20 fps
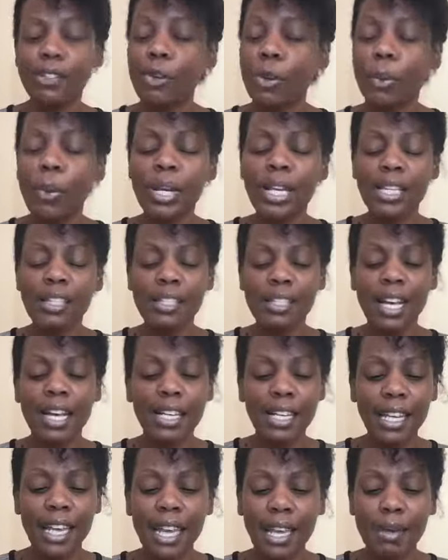So when his
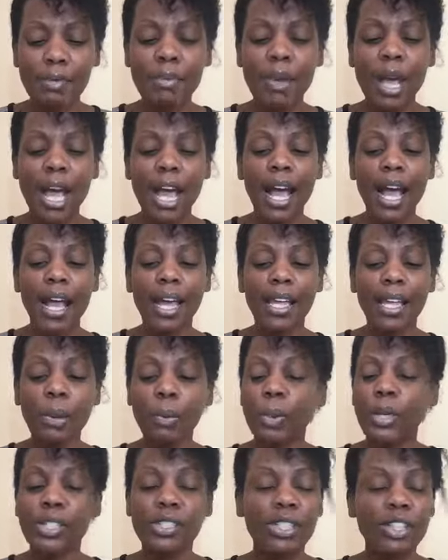son came, he
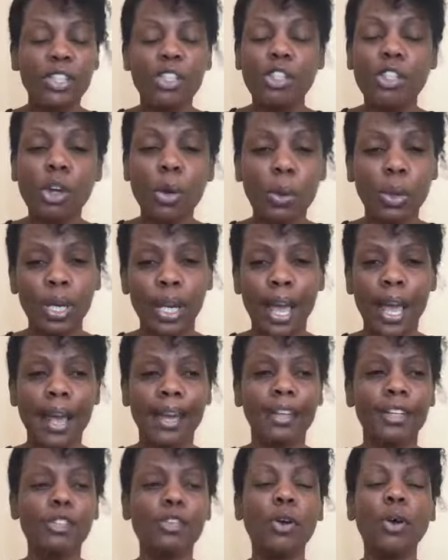was just so
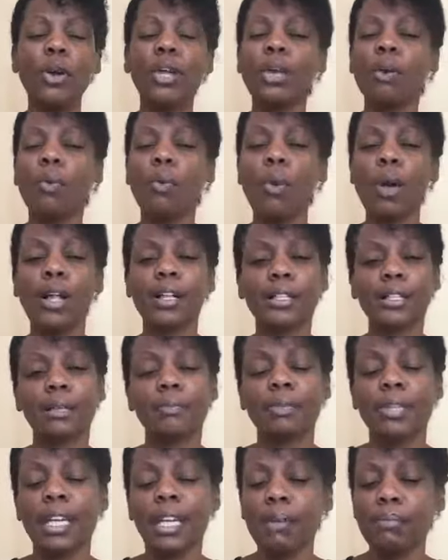glad. So he
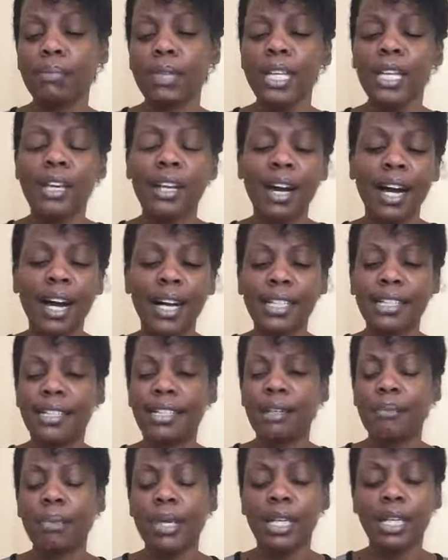welcomed him, he hugged him